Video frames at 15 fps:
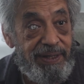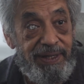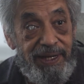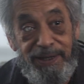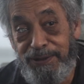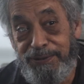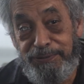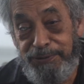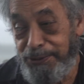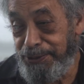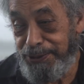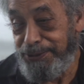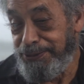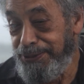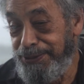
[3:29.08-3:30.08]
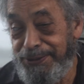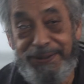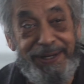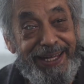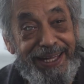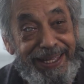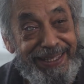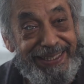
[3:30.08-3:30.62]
And I look forward to a new eye.